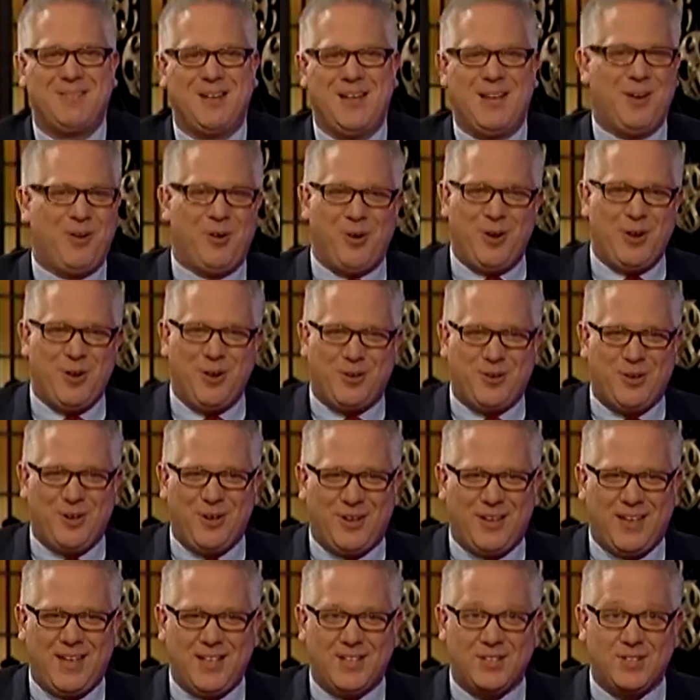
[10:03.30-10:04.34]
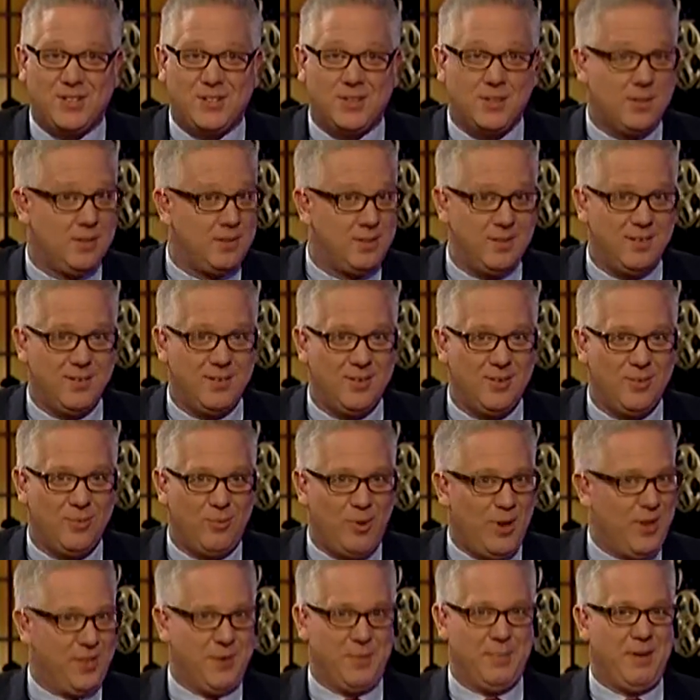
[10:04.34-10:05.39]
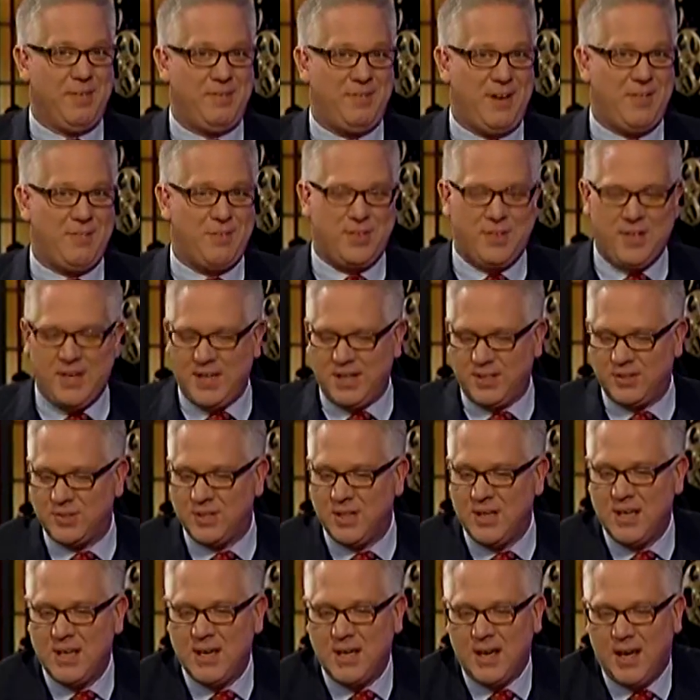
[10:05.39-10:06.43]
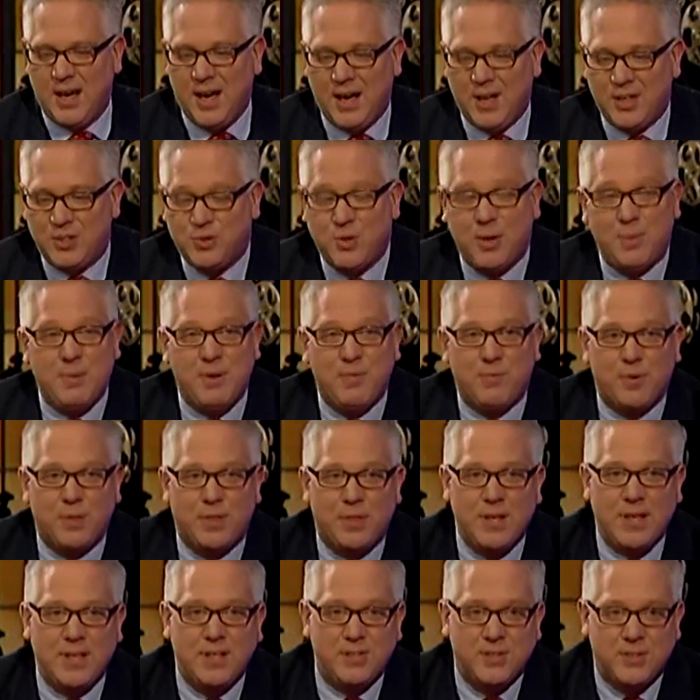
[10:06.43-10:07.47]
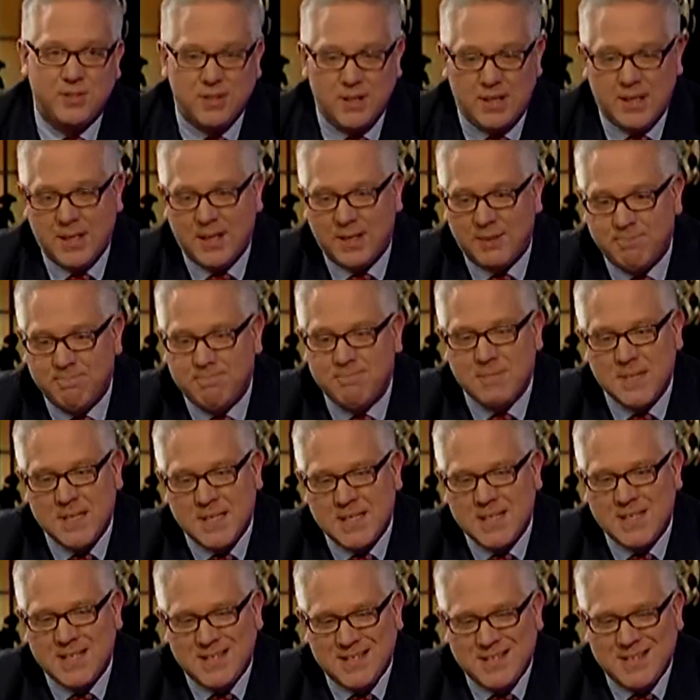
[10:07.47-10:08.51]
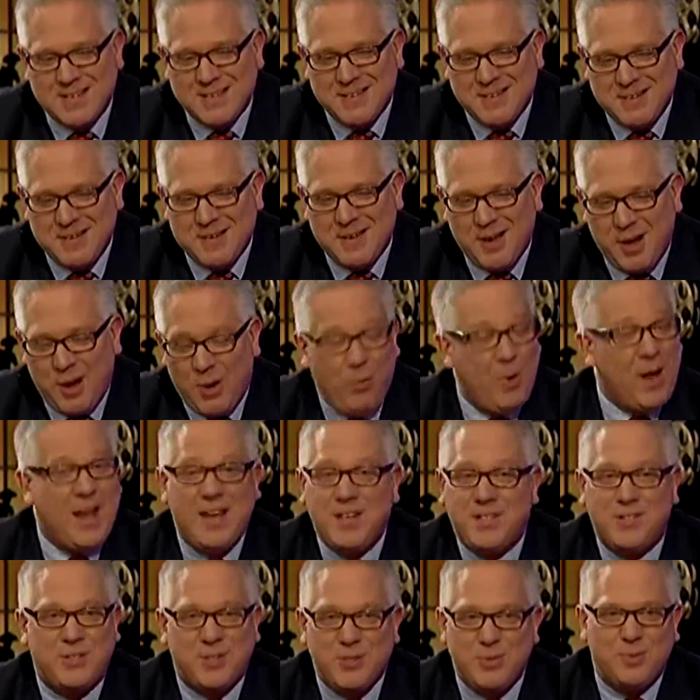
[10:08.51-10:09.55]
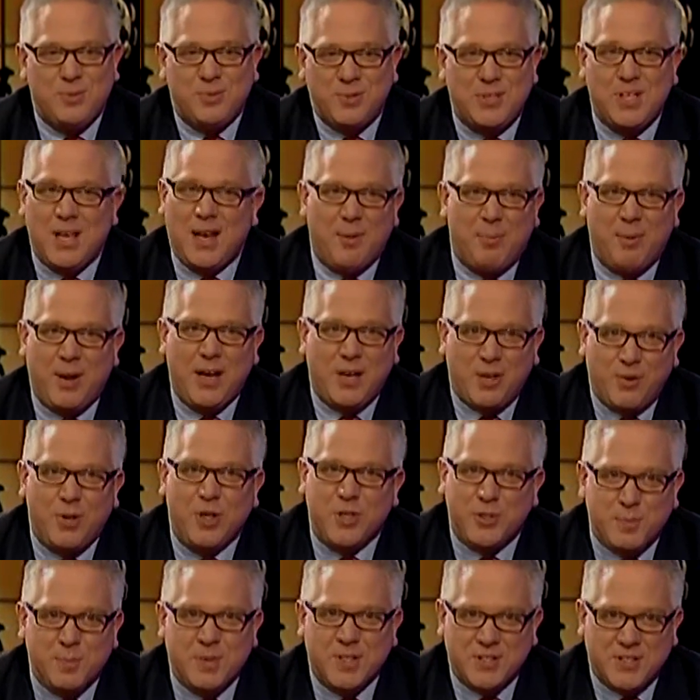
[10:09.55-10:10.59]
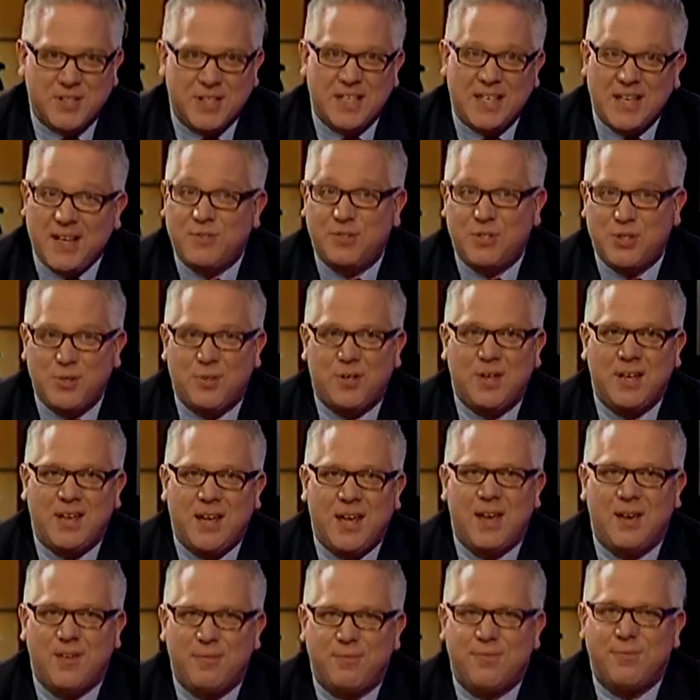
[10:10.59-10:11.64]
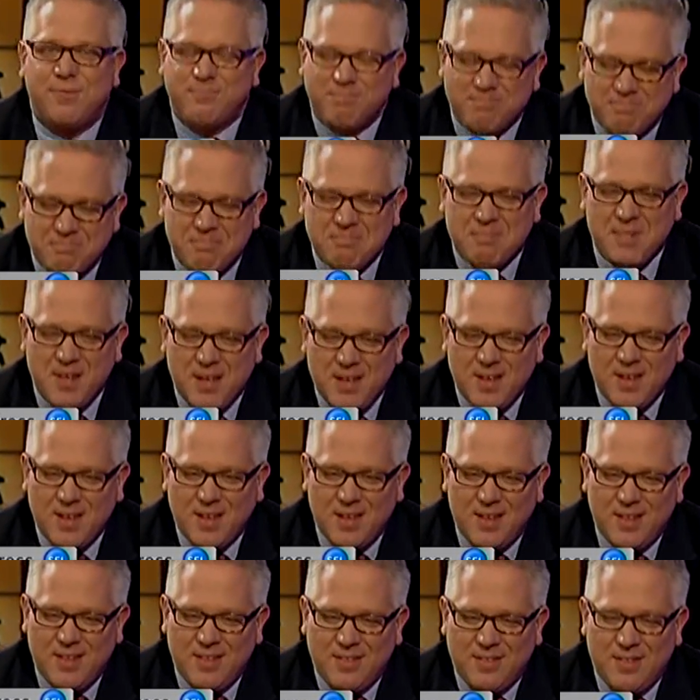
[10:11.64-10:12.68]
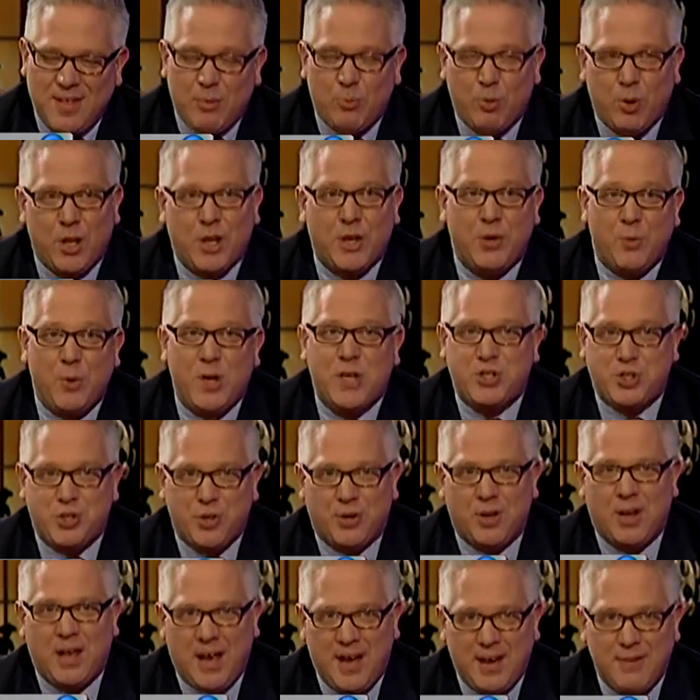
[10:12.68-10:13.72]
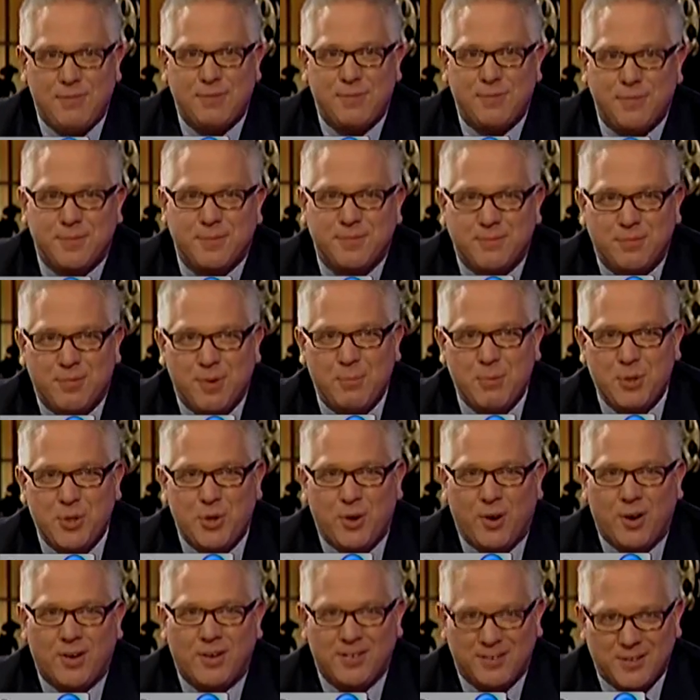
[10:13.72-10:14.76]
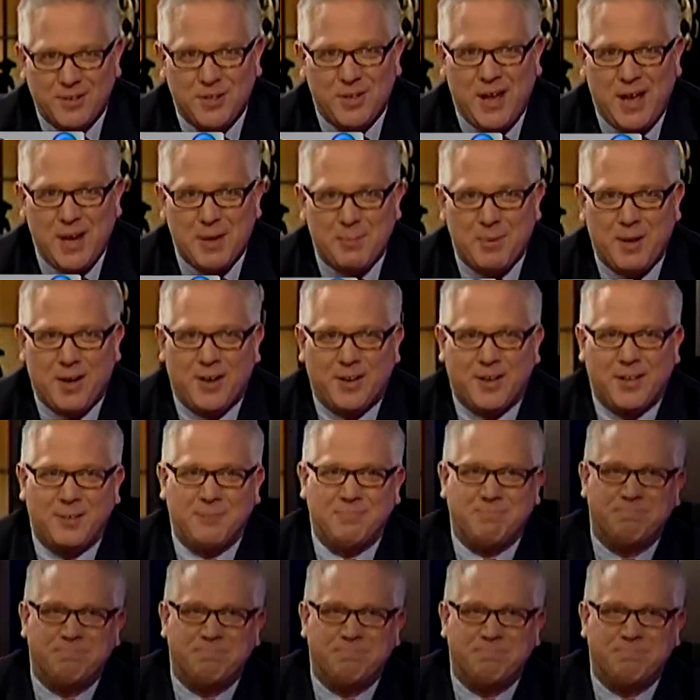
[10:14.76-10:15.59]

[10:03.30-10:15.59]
Oreo cookies. What, they're my favorite things. Join me for things ways to celebrate Christmas and gifts you can give that will enrich your life. From New York, good night, everyone.